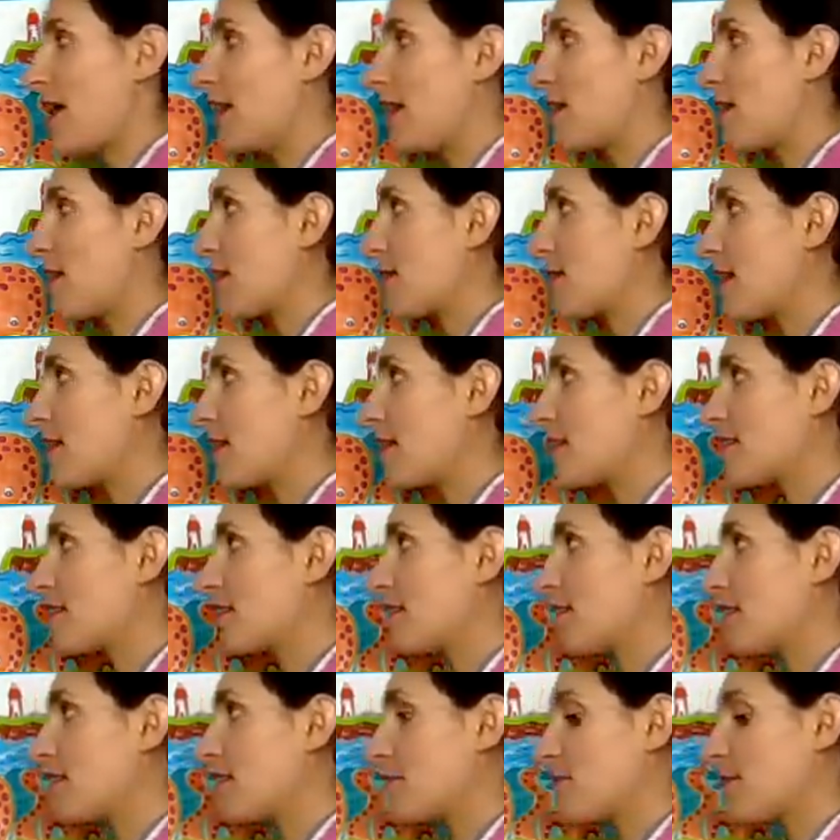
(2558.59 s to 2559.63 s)
And I think this
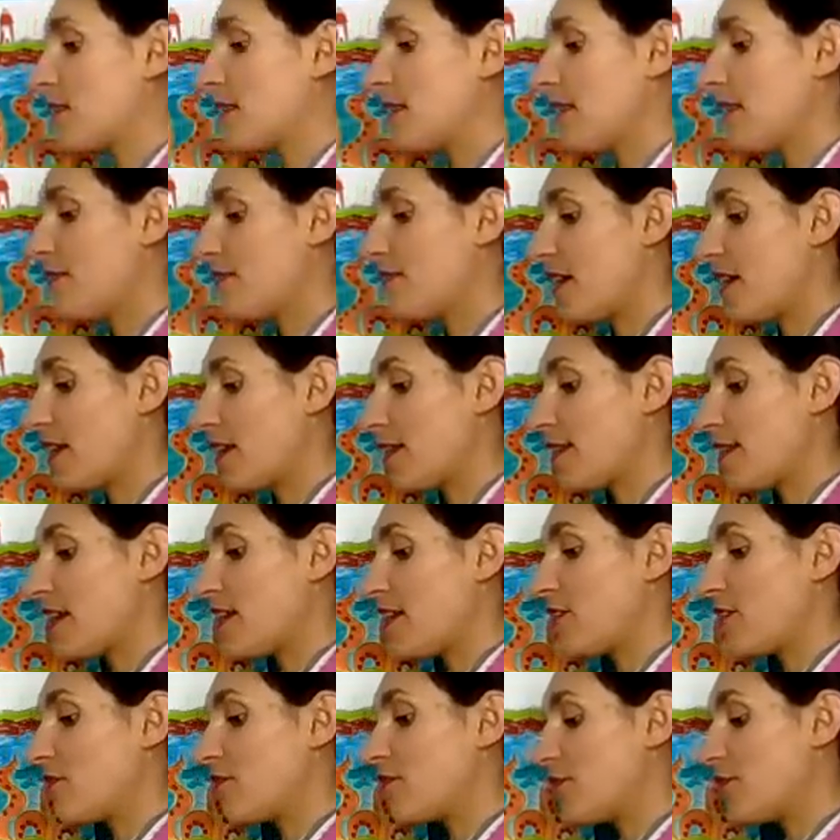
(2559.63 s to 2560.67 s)
is a really fun
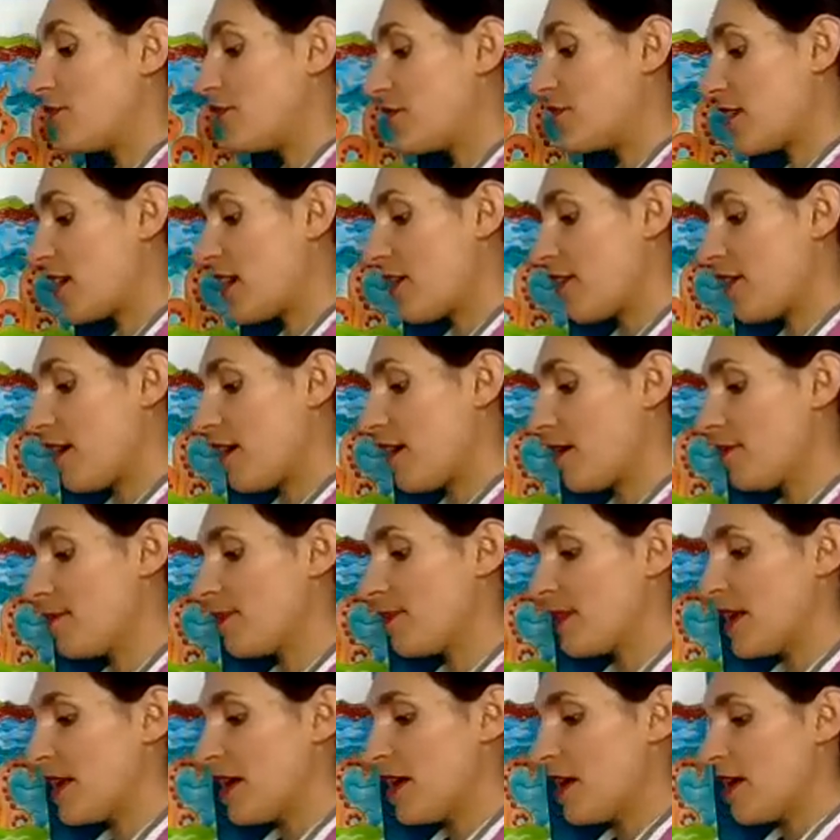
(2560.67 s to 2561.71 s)
thing to do together.
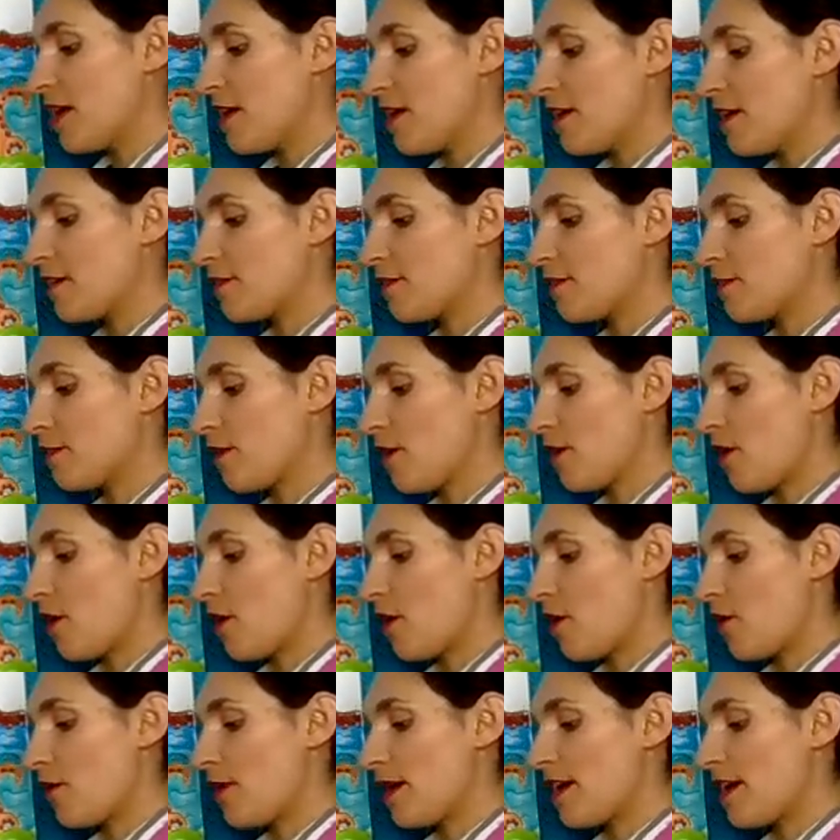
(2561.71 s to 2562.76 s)

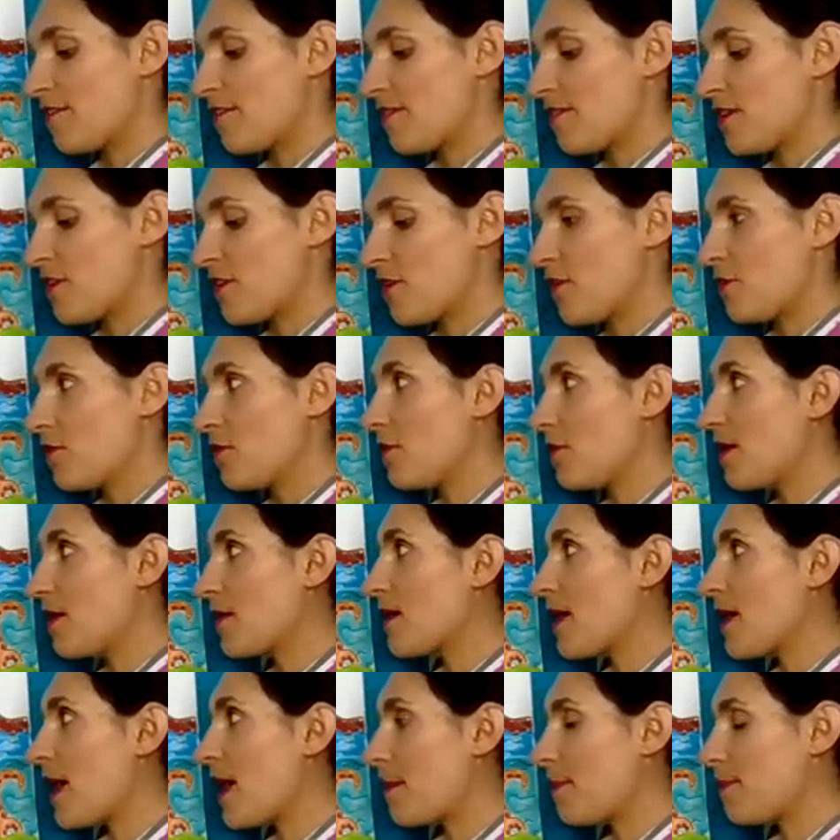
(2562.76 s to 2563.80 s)
So if you
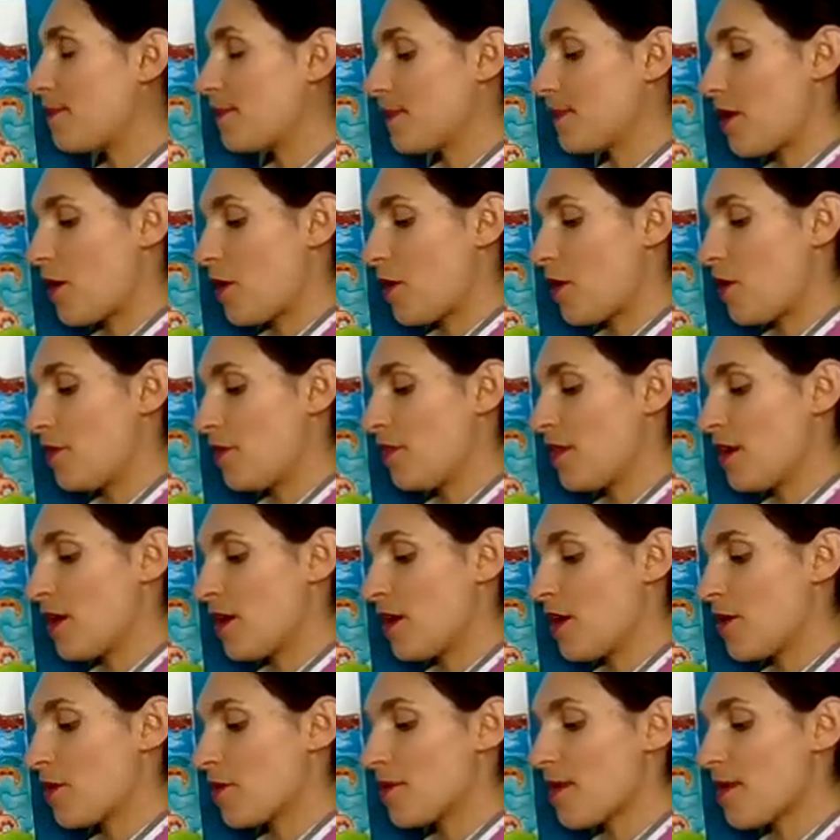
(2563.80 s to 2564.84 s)
are up on the
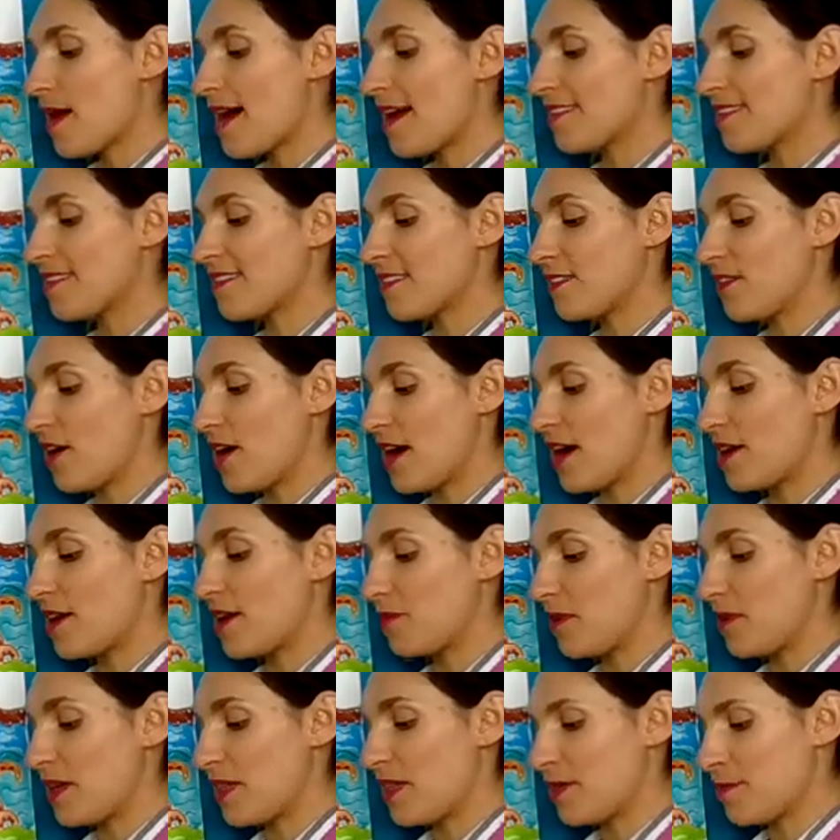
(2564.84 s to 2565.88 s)
horizon
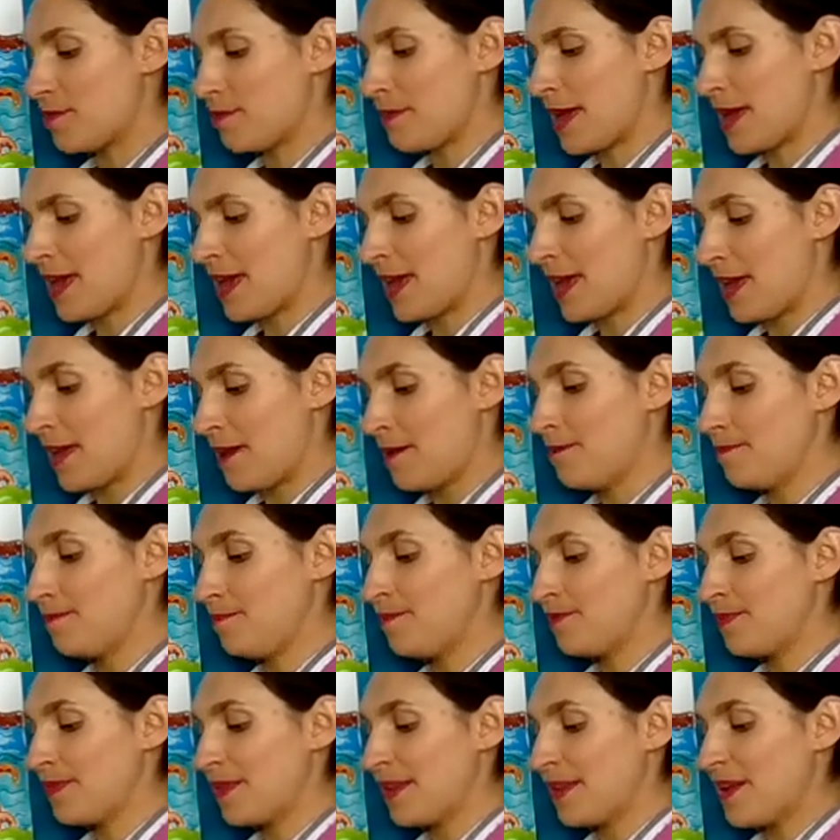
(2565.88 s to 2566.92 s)
line with me,
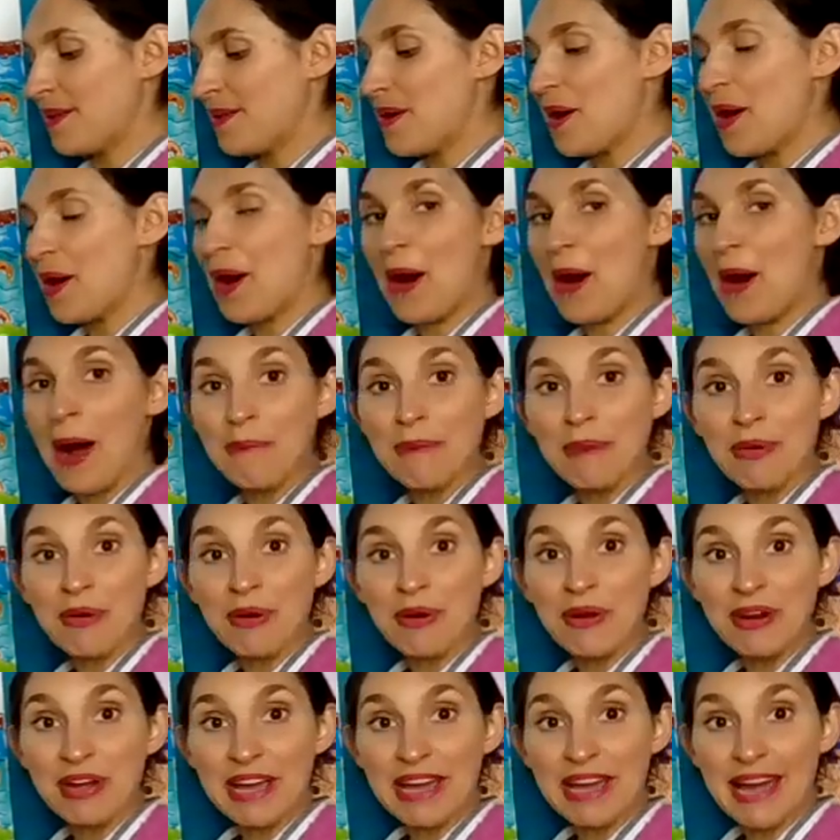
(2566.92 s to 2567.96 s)
I'm
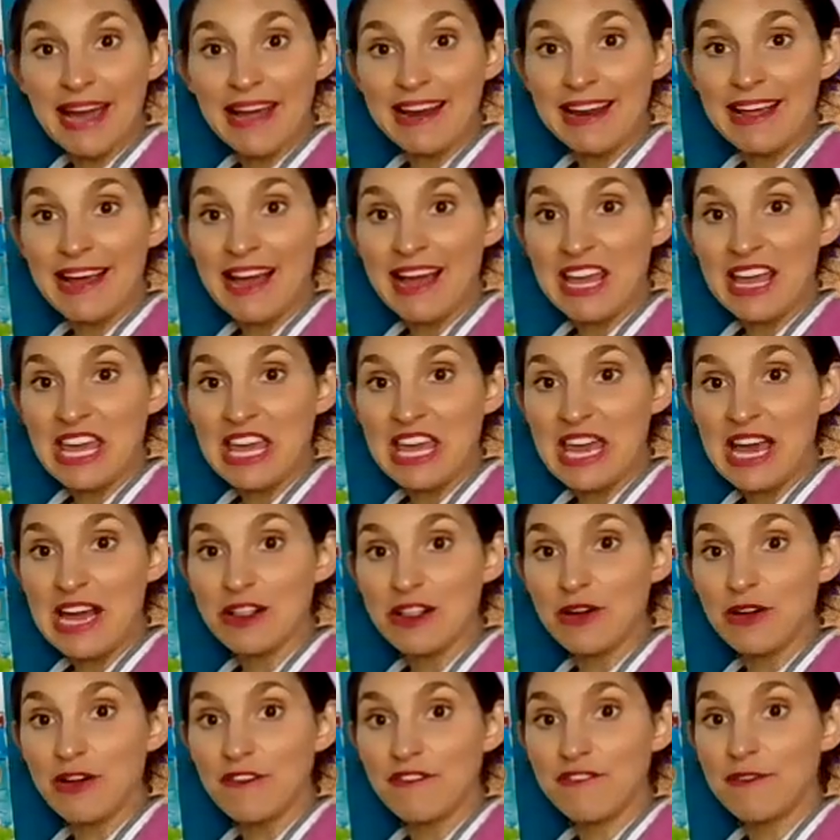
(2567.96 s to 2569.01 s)
going to get a
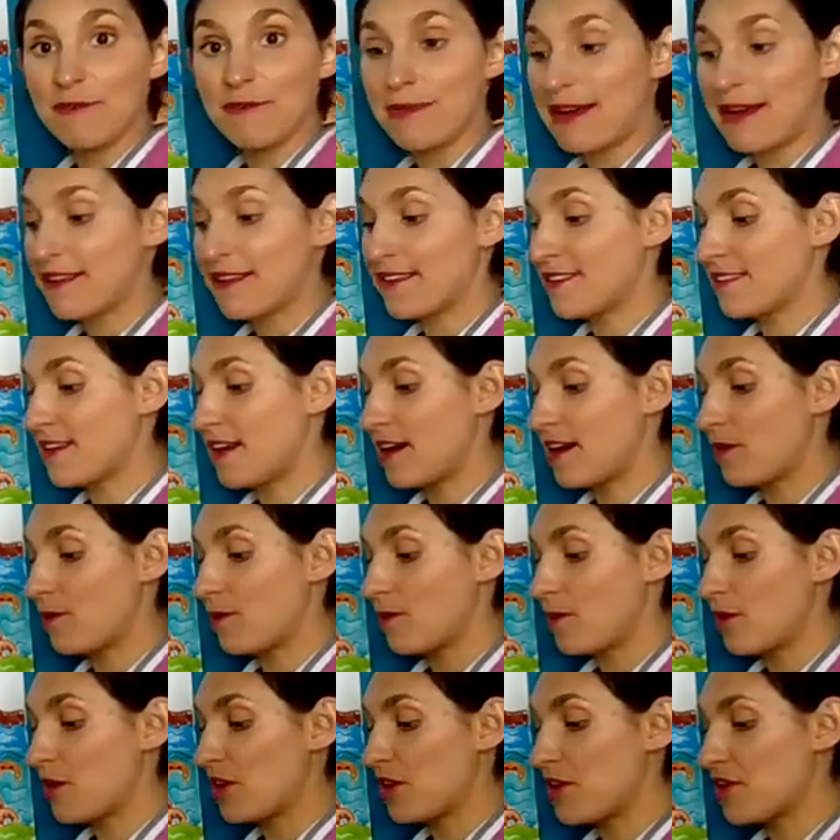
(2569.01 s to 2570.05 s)
yellow for my sun.
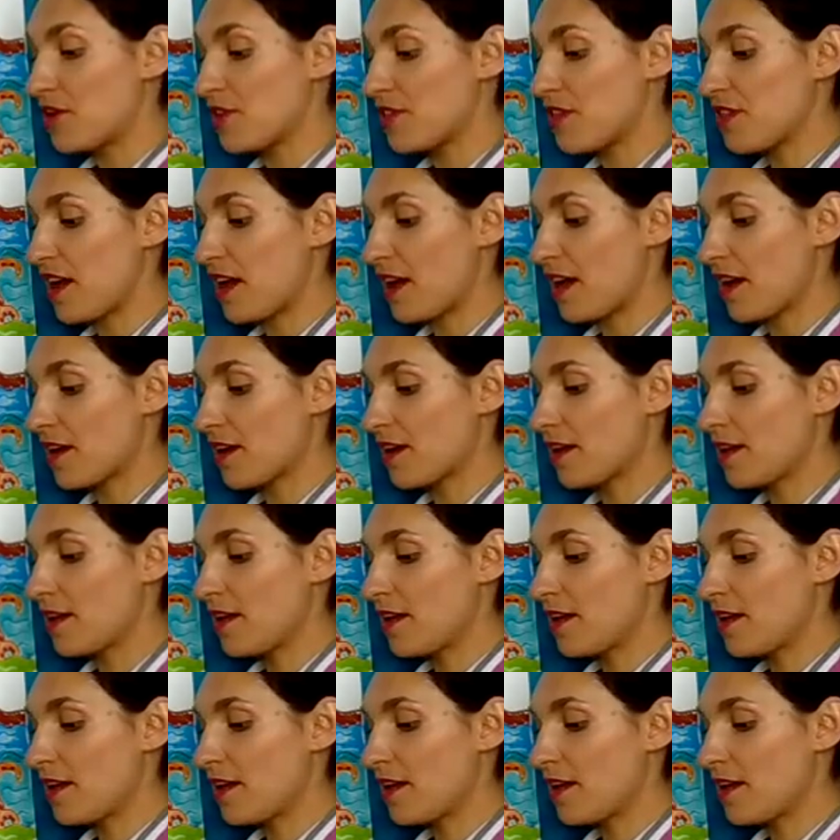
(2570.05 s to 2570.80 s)
What do you think?